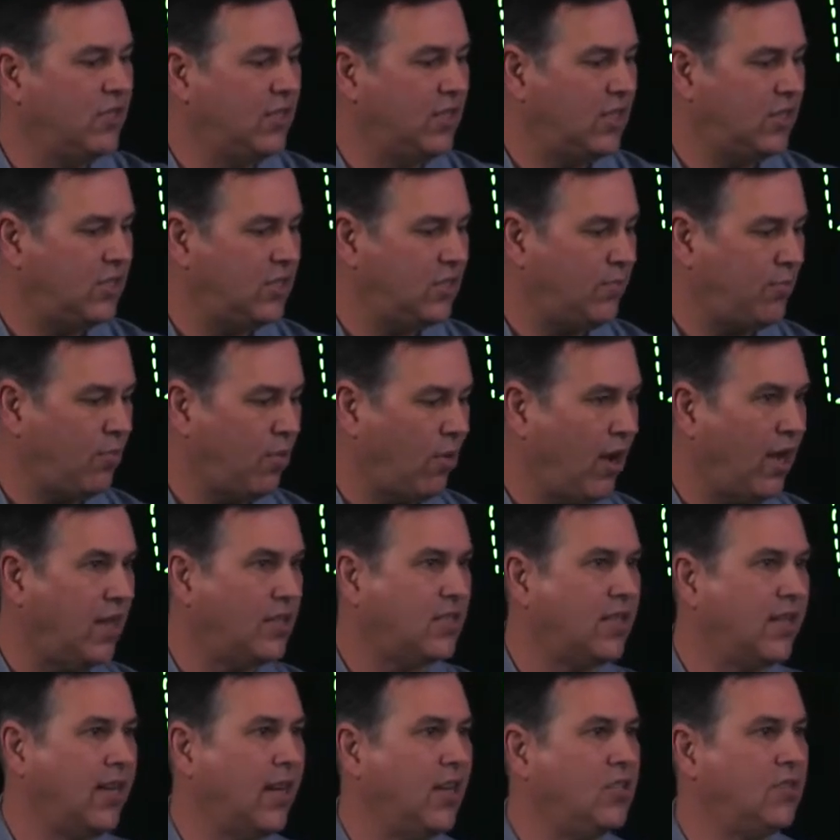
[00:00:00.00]
this
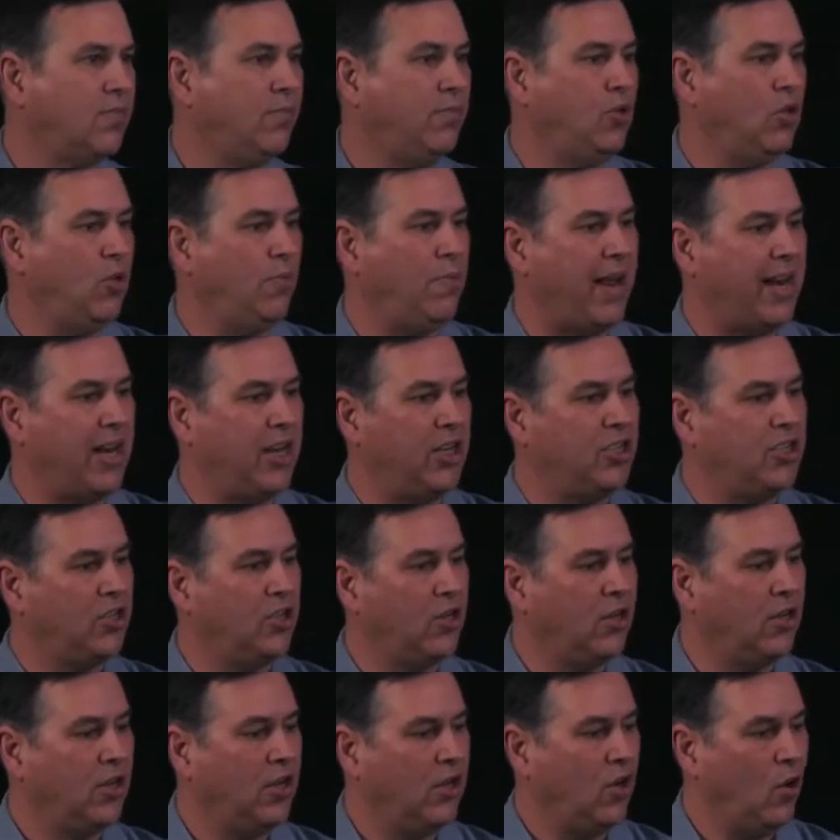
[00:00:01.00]
process, boot
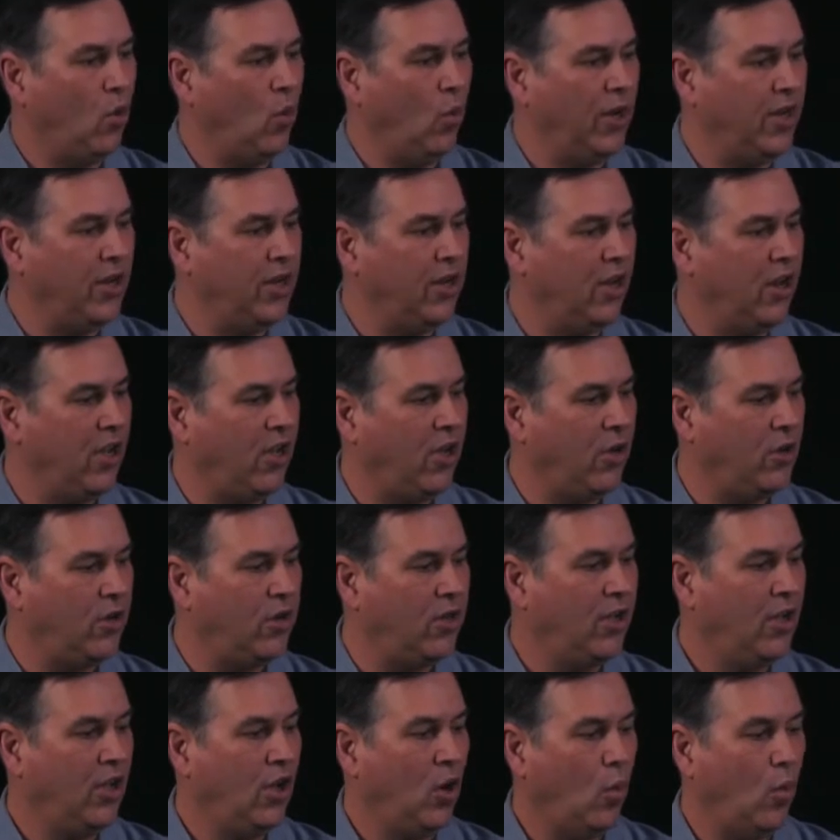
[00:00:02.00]
manager, winload,
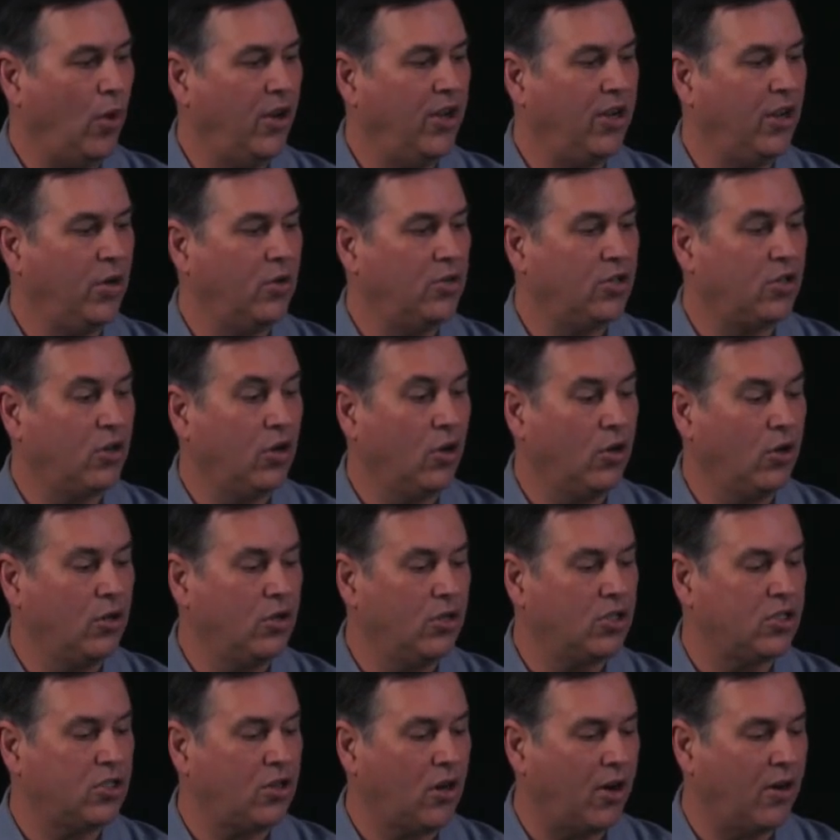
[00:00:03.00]
Windows kernel
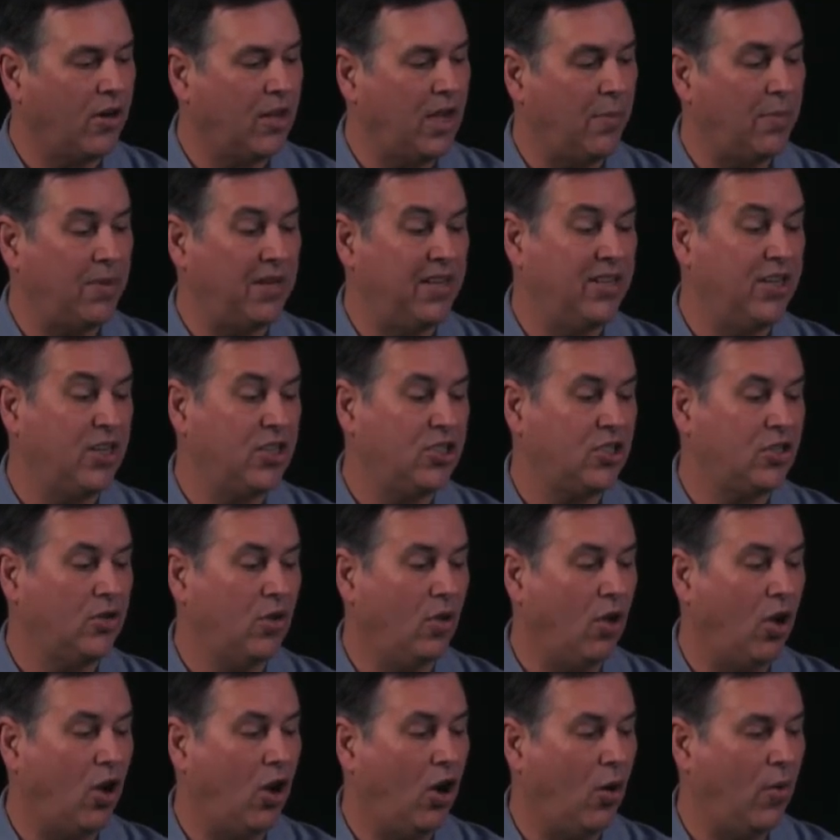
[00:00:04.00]
startup, and
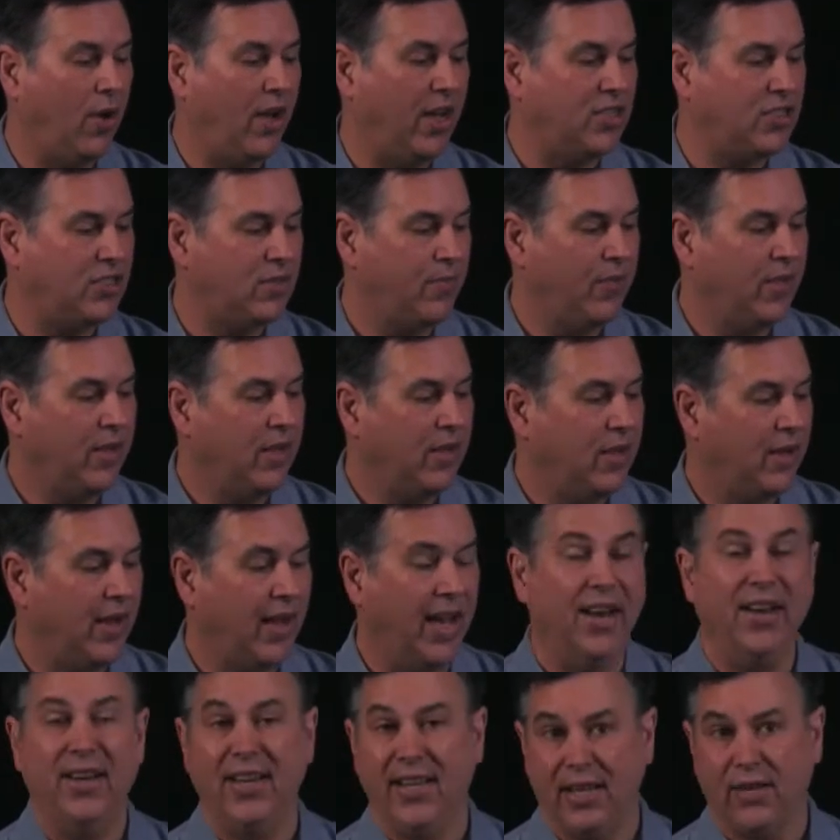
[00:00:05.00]
additional OS
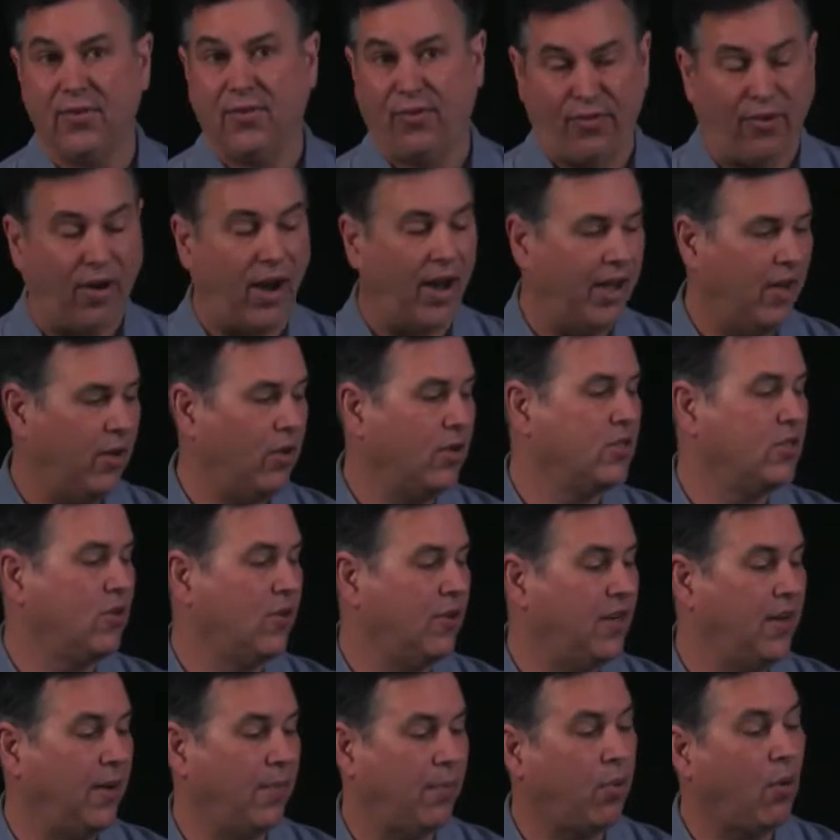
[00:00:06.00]
init files or
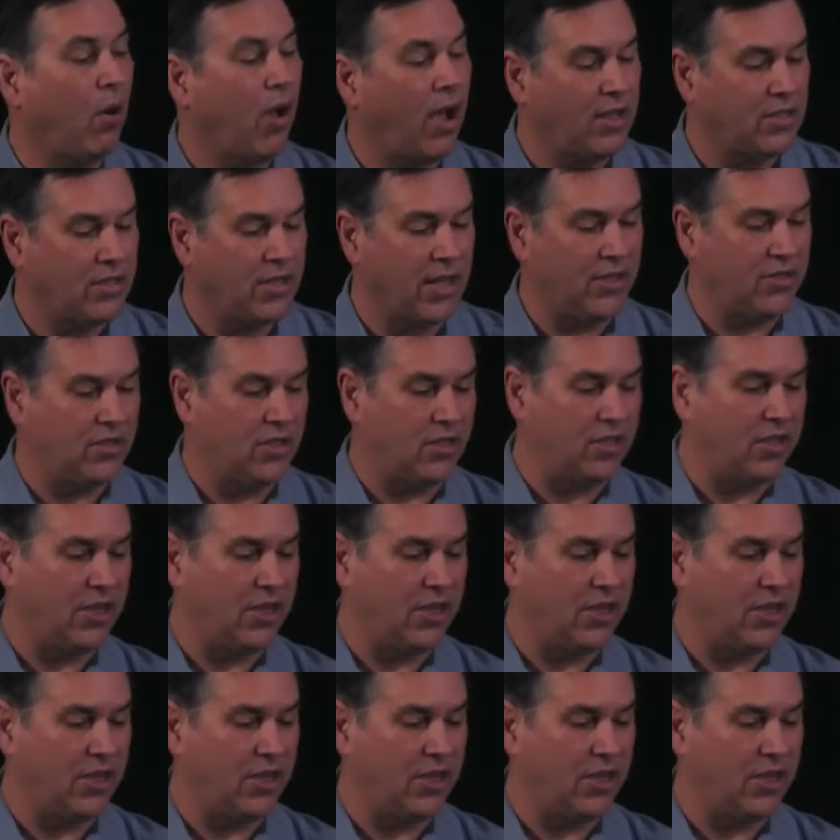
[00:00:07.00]
init processes